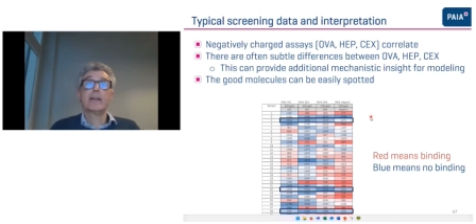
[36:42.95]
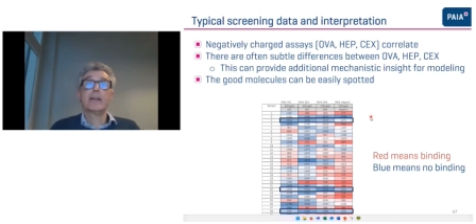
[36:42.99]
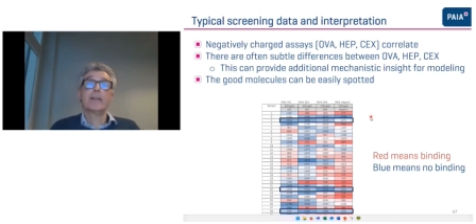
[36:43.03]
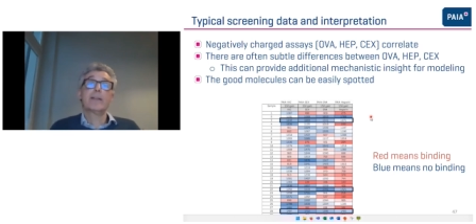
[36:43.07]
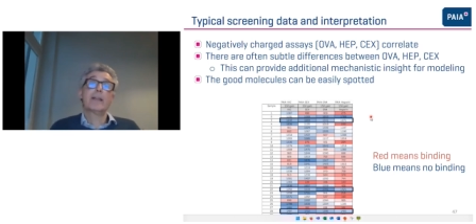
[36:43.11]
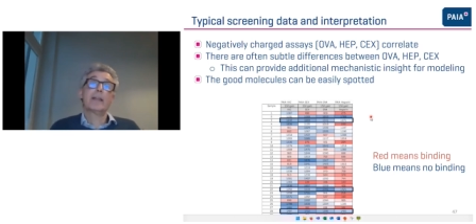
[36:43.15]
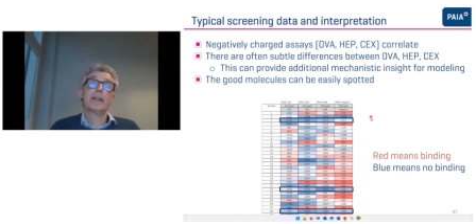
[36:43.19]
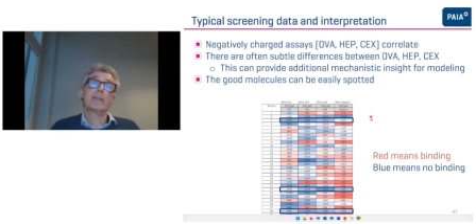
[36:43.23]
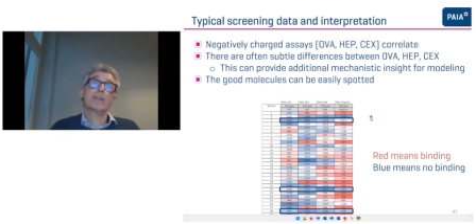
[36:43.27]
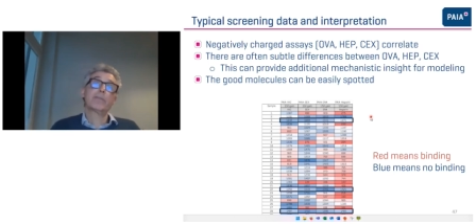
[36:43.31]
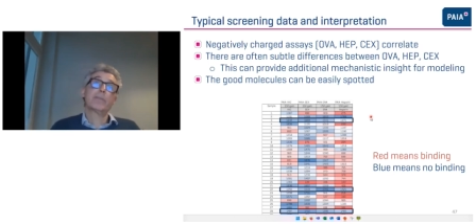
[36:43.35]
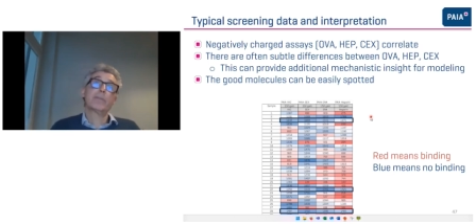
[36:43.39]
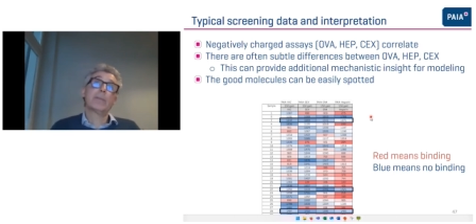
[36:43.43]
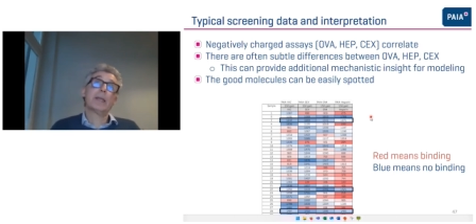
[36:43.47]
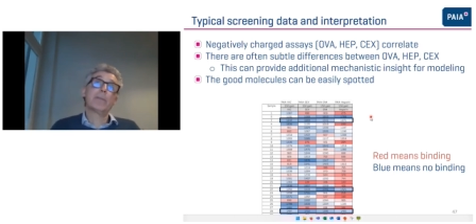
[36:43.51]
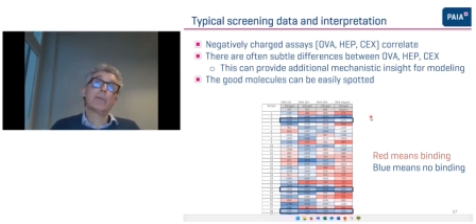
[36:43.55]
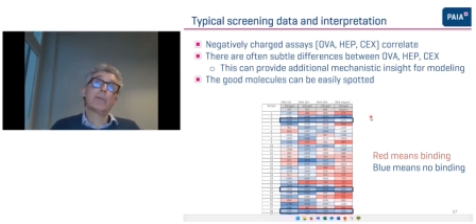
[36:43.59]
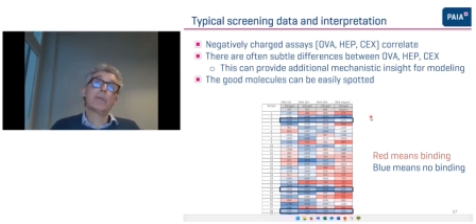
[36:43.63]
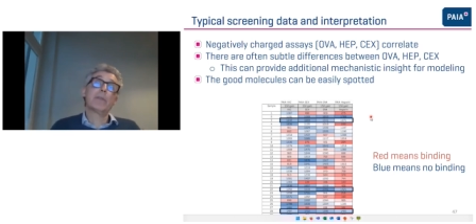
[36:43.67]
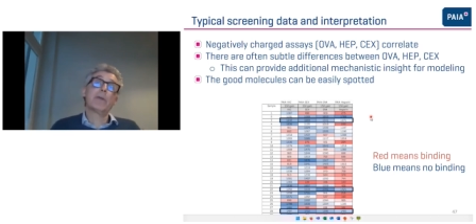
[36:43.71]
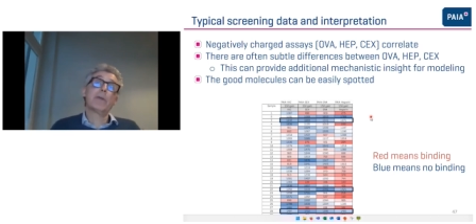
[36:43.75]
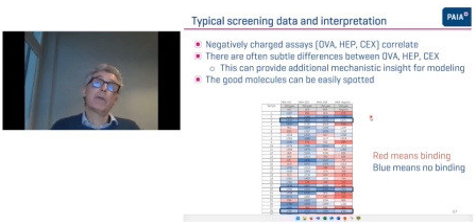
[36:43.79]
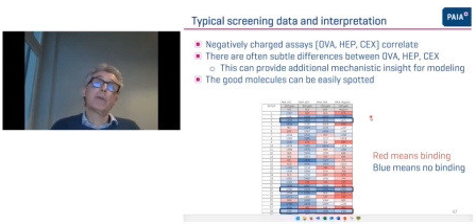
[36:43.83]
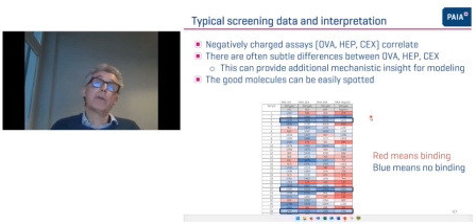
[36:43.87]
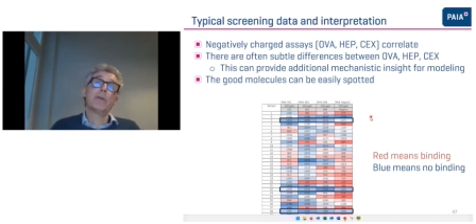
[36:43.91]
and that's
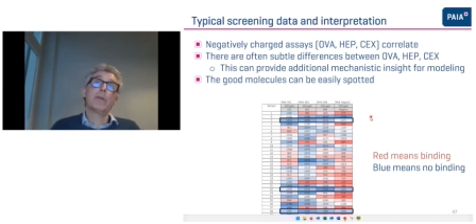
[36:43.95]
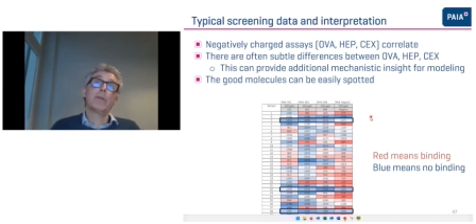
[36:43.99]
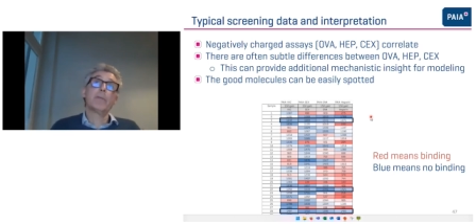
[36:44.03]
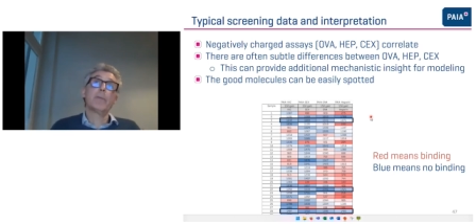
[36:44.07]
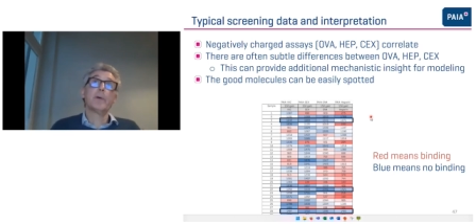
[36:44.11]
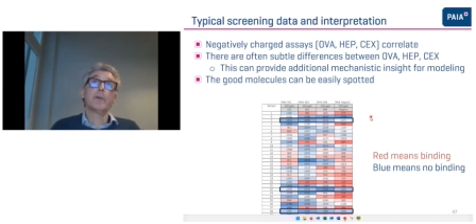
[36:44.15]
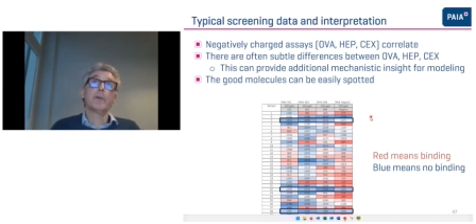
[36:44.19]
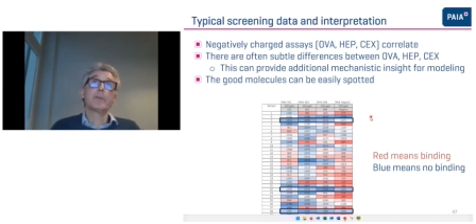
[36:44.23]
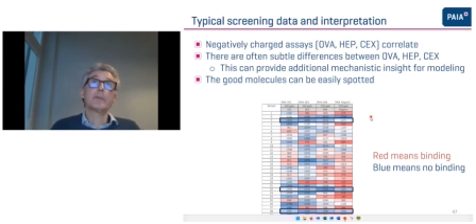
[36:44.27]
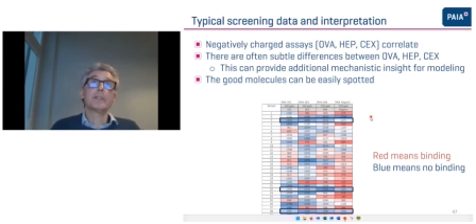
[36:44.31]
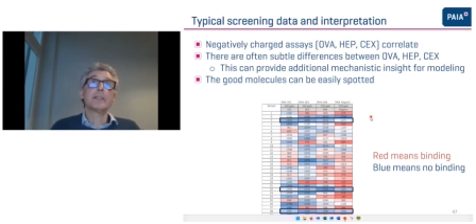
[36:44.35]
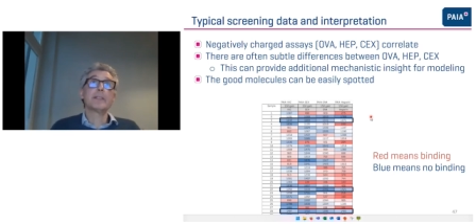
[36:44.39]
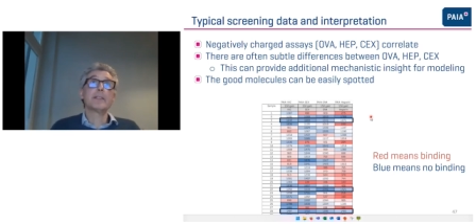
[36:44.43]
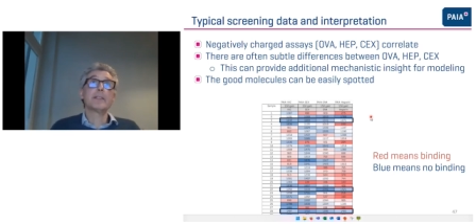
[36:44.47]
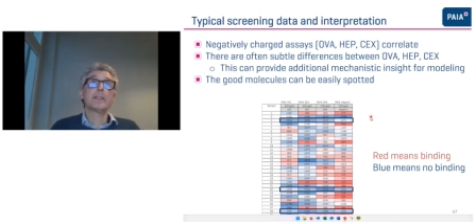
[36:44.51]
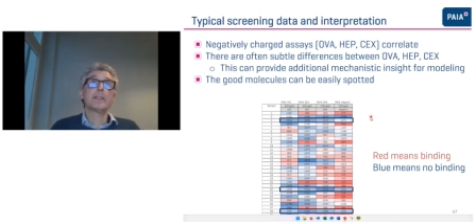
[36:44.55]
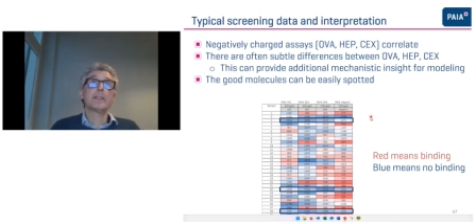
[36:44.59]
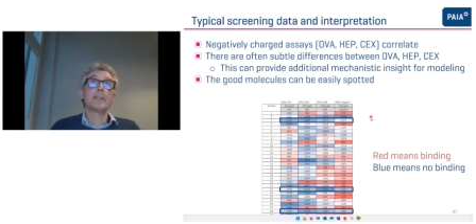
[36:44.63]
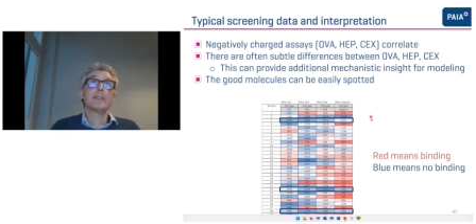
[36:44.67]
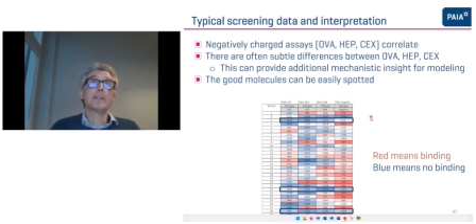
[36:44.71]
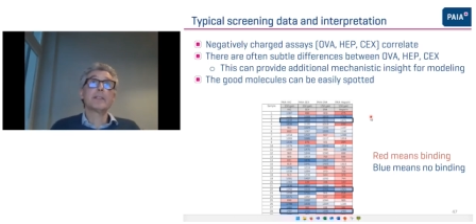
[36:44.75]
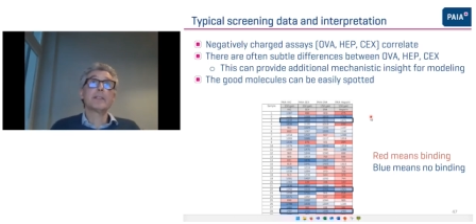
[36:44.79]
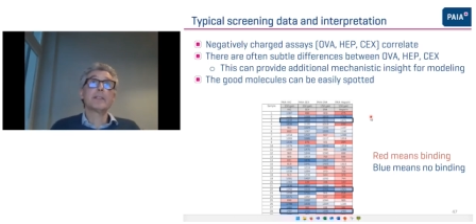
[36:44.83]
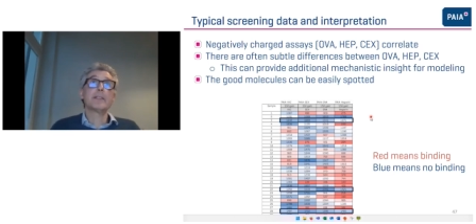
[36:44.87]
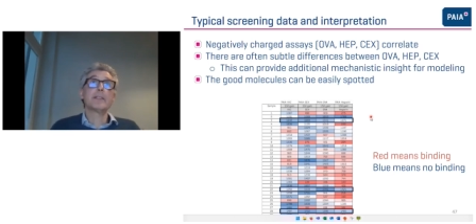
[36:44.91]
maybe the most easy
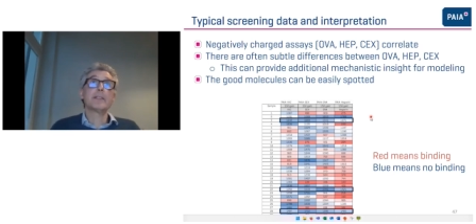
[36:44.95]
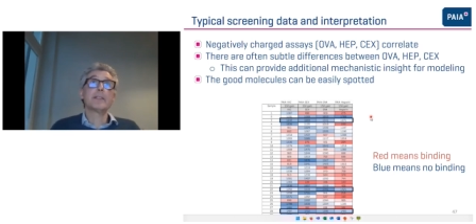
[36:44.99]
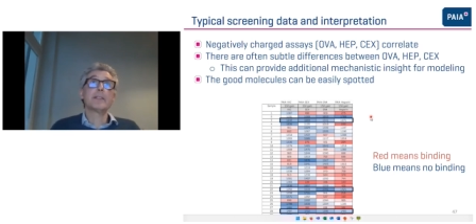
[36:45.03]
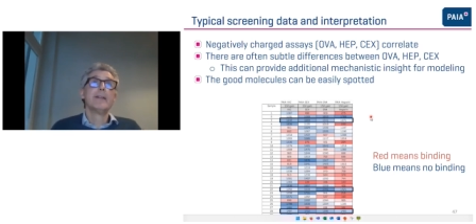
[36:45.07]
thing,